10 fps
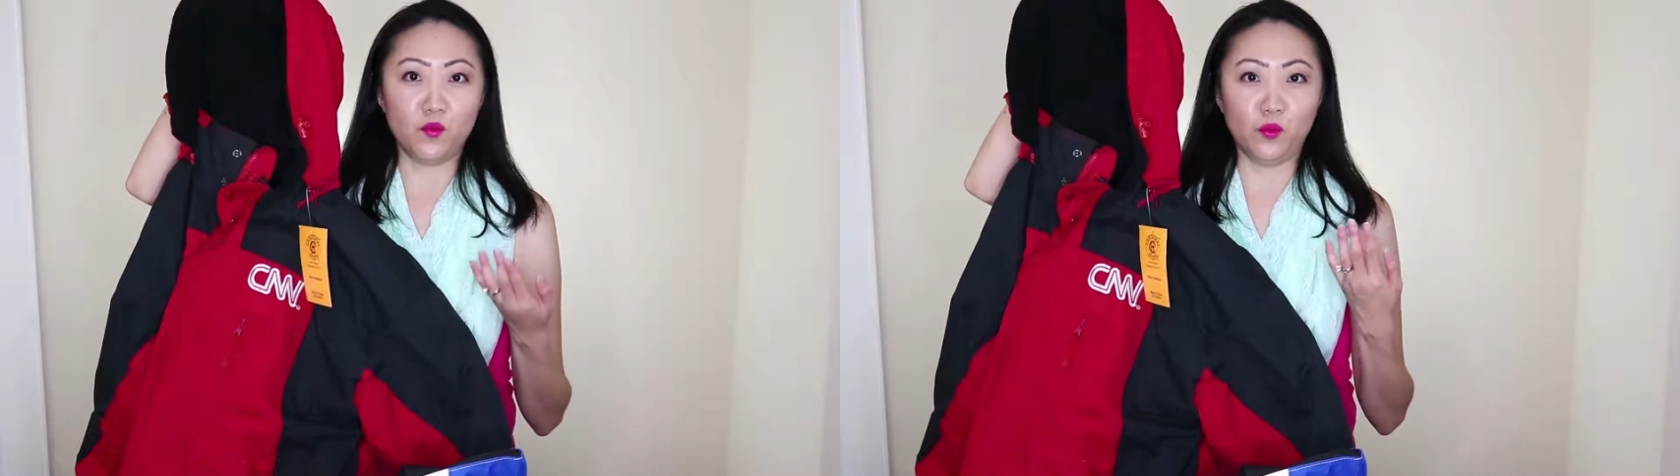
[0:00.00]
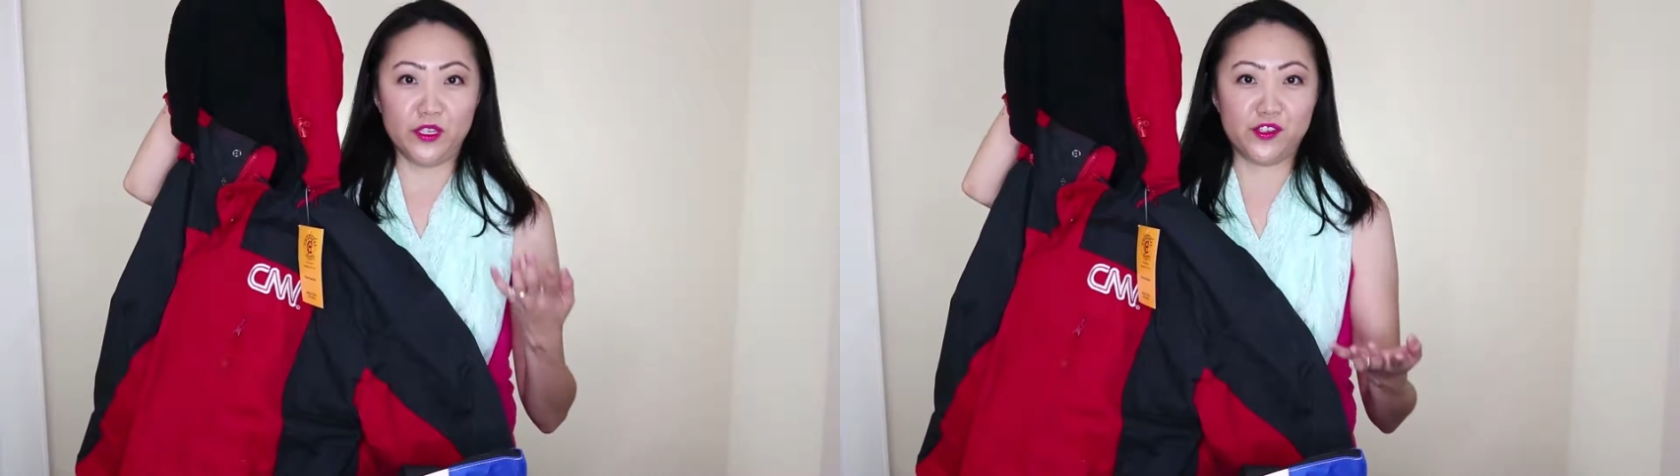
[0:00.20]

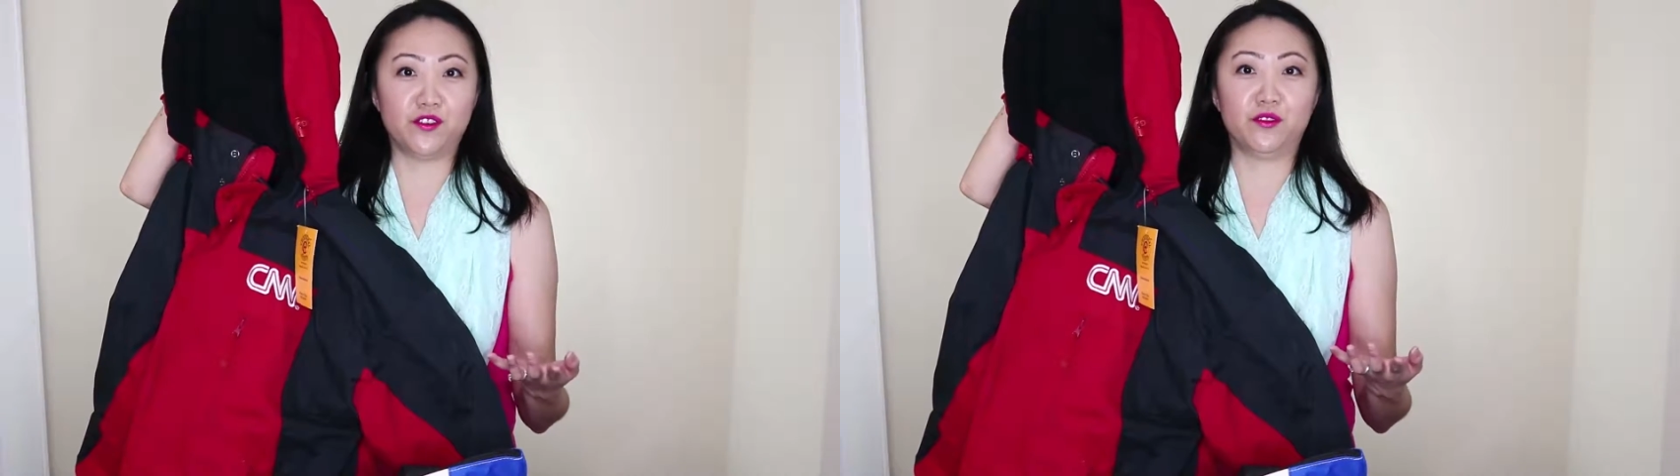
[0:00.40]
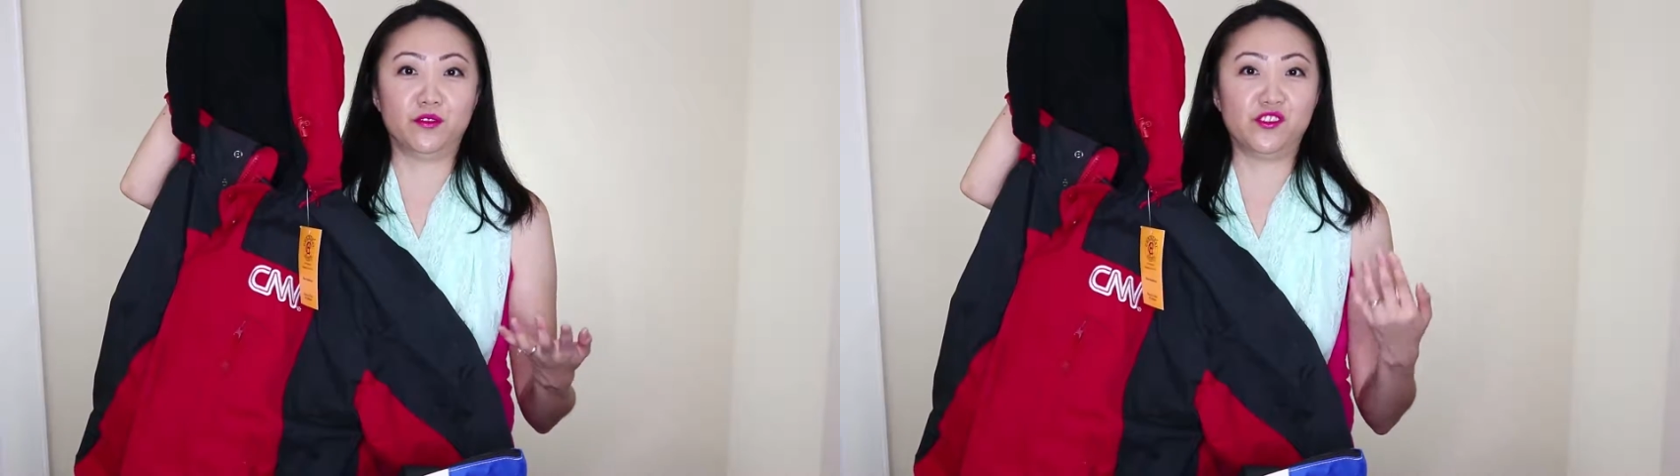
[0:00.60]

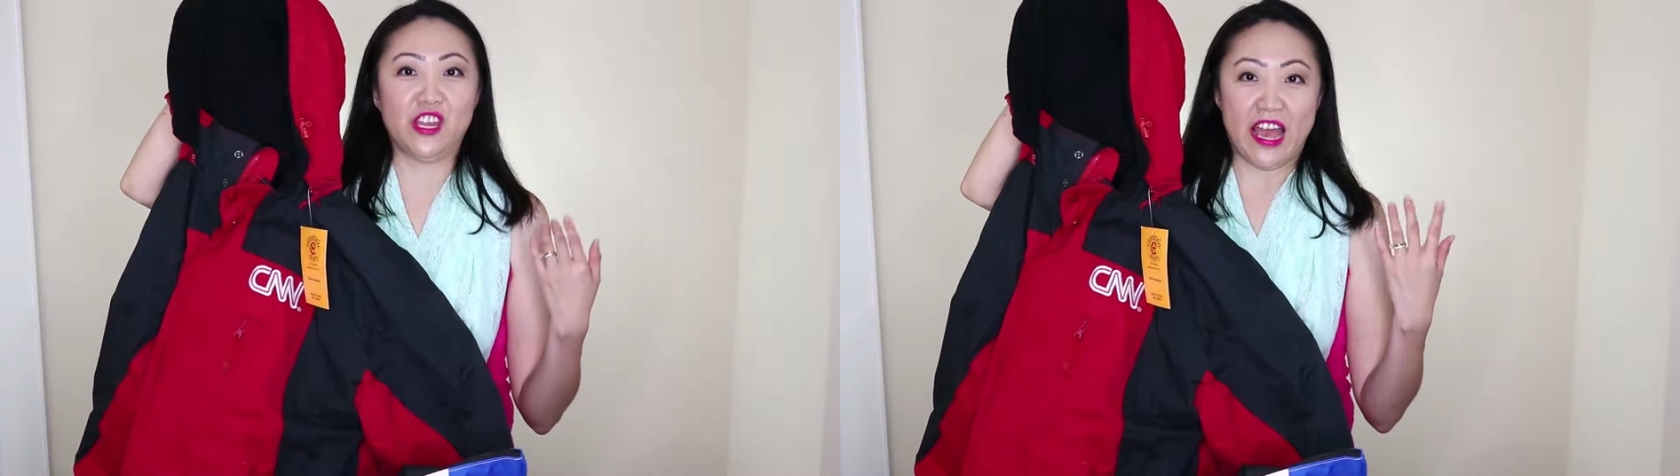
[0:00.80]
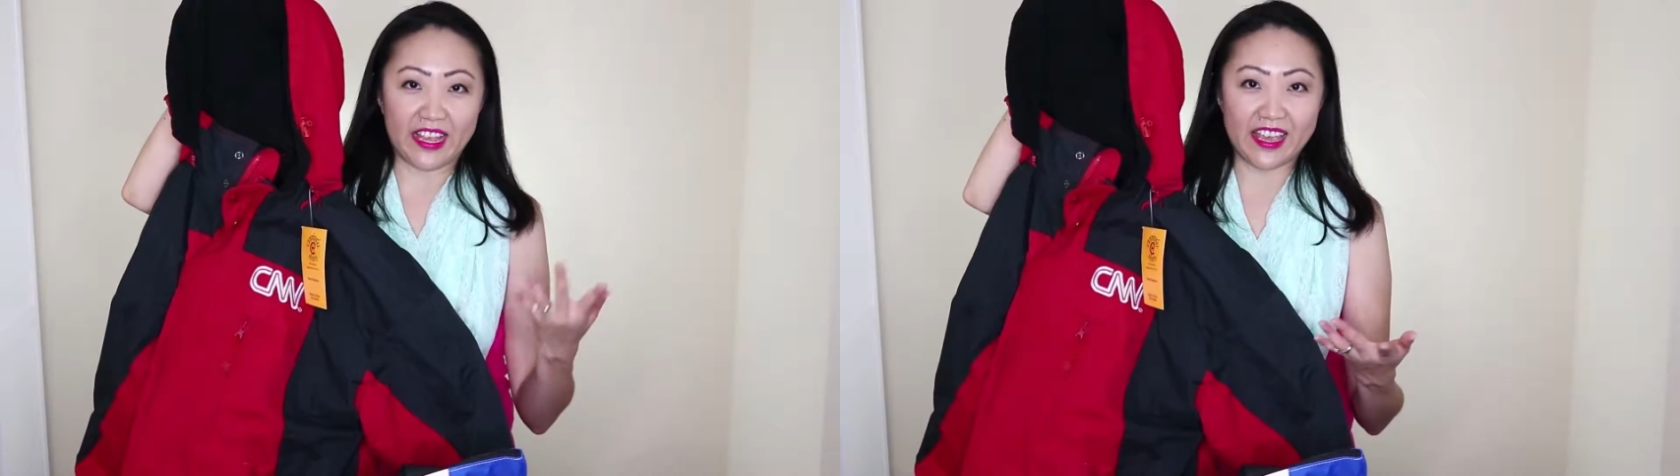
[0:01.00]
winter
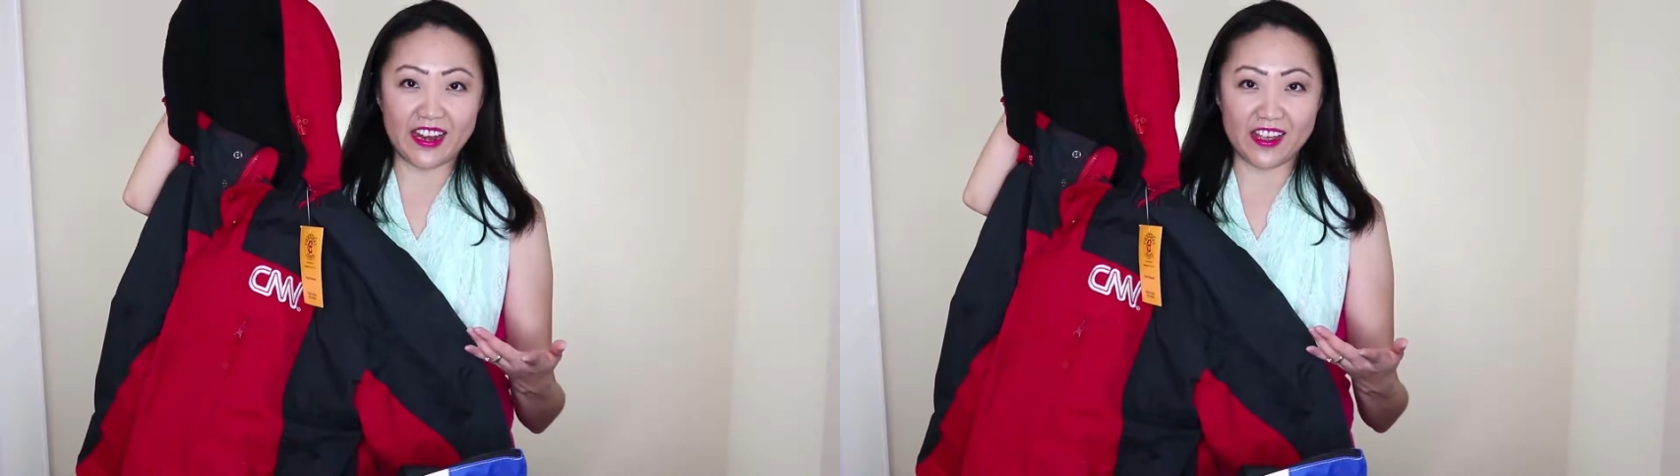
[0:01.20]
jacket,